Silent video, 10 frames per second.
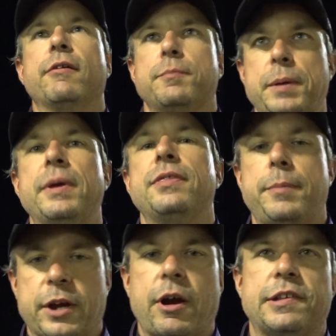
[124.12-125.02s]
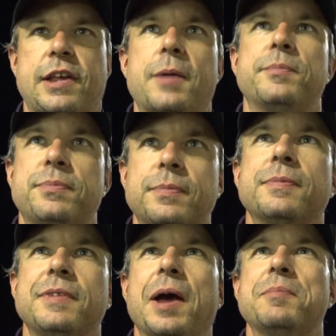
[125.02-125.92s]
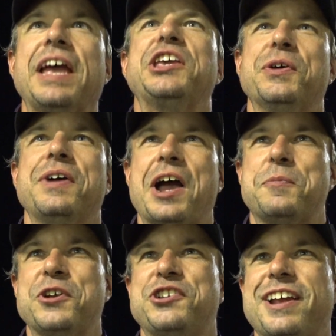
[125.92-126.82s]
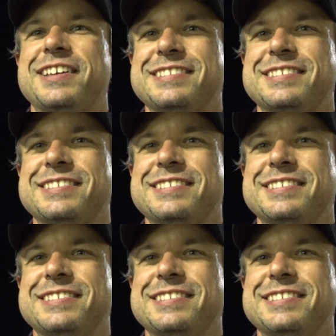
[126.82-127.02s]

the big, the, the big race. Yep. Congratulations, Dan. Yep, thank you. for you. I appreciate it.